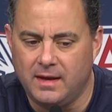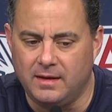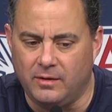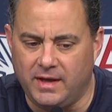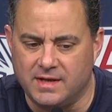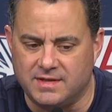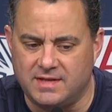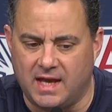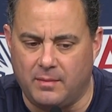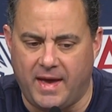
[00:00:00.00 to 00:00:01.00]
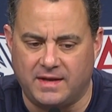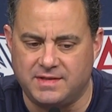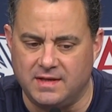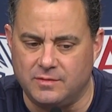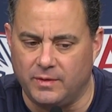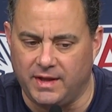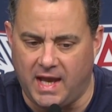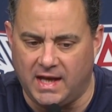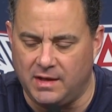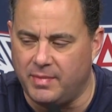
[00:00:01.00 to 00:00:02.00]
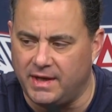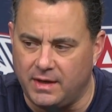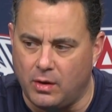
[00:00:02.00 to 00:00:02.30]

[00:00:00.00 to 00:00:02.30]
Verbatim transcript: you know, he doesn't take a back seat to really anybody